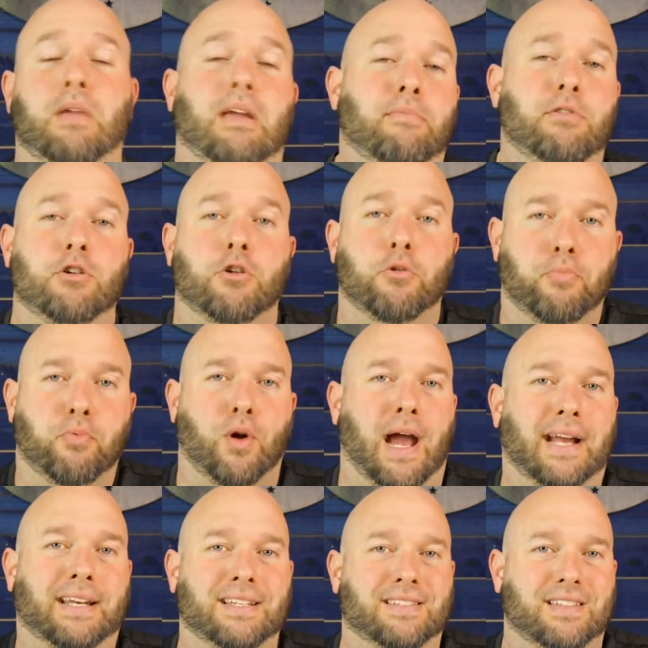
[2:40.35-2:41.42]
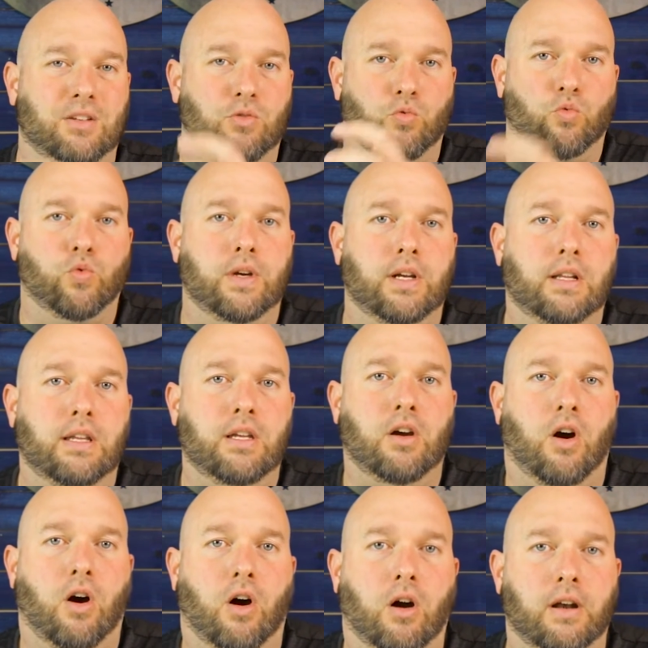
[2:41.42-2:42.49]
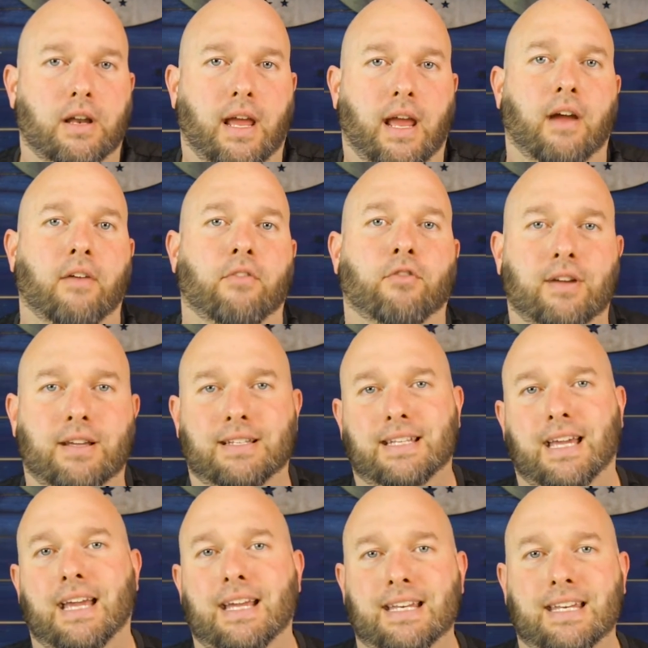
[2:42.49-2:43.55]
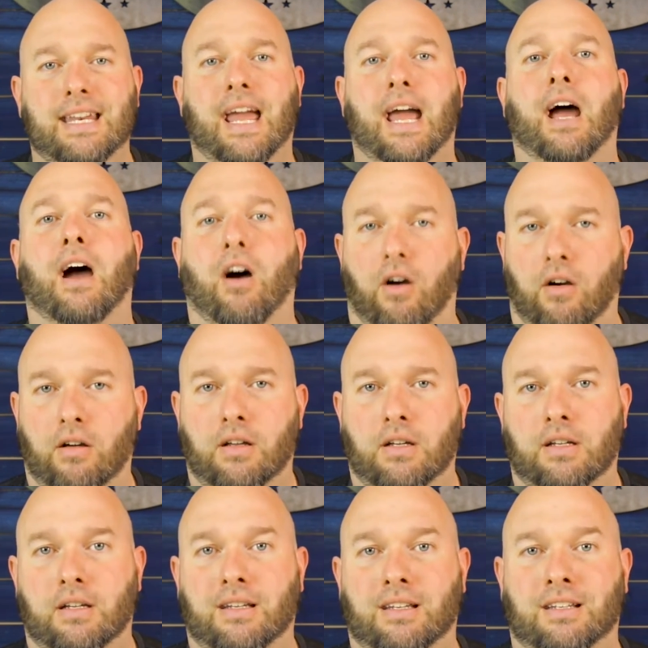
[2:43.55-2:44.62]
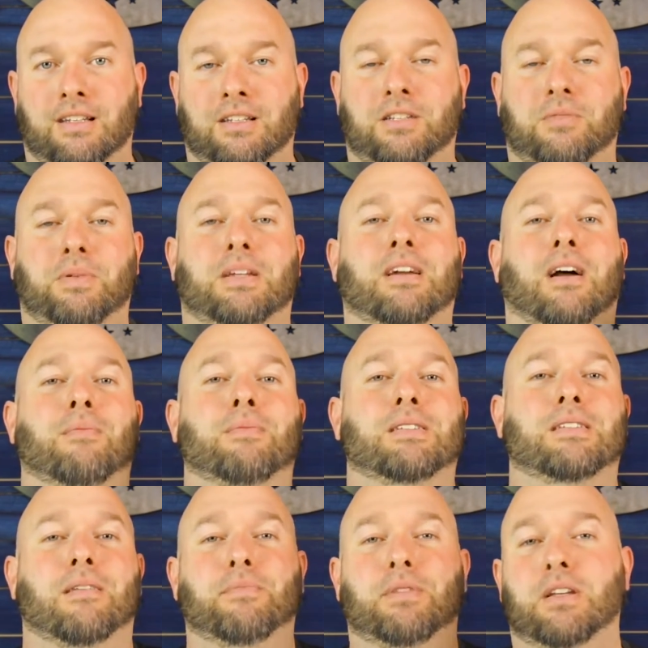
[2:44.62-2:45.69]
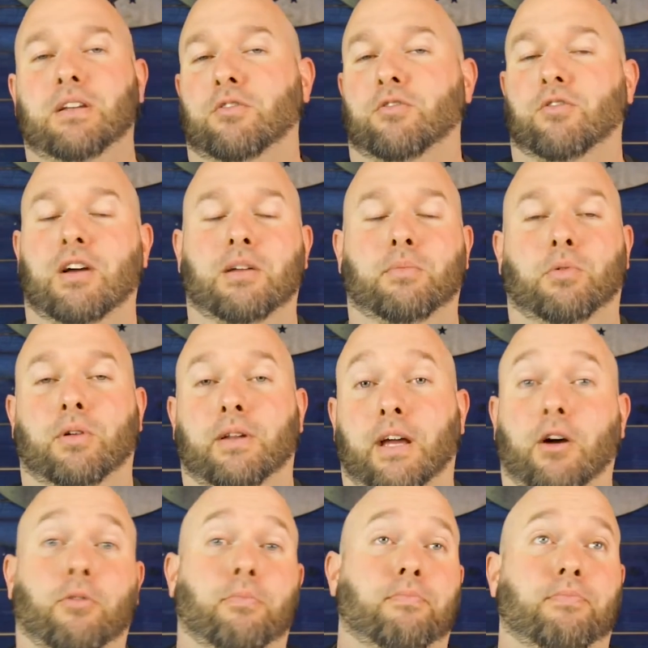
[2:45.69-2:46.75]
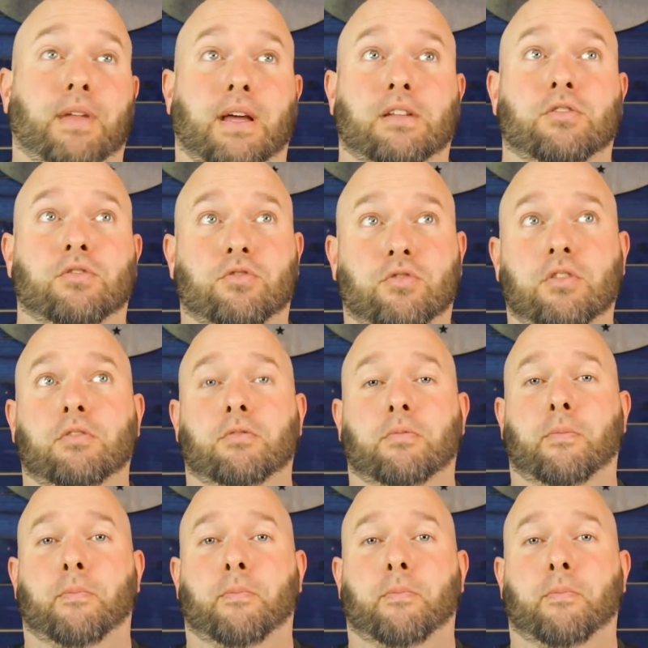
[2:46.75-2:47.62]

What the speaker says: Maybe you're practicing really hard every day now to become something incredible, and I hope that's true.